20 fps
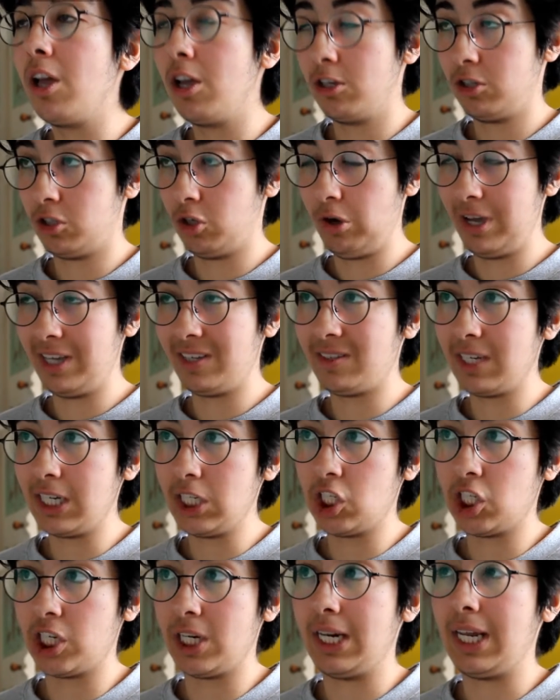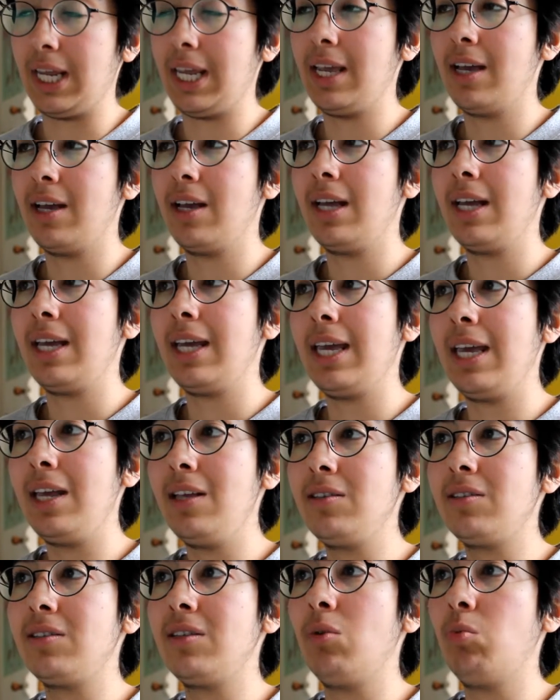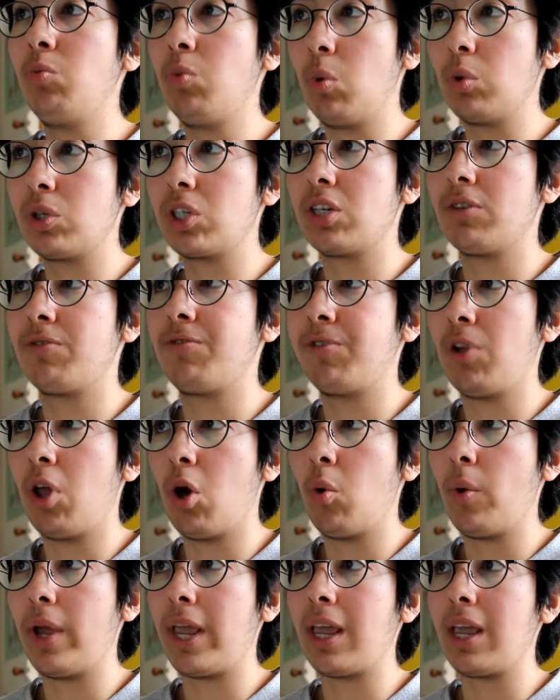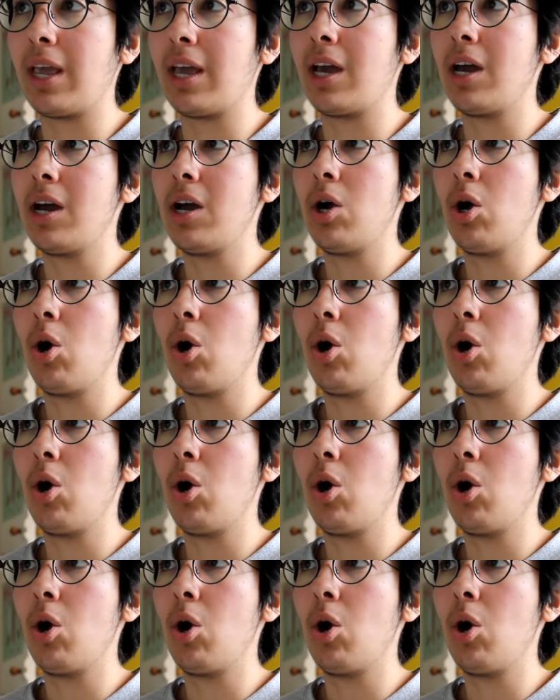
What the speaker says: So essentially, is the water flowing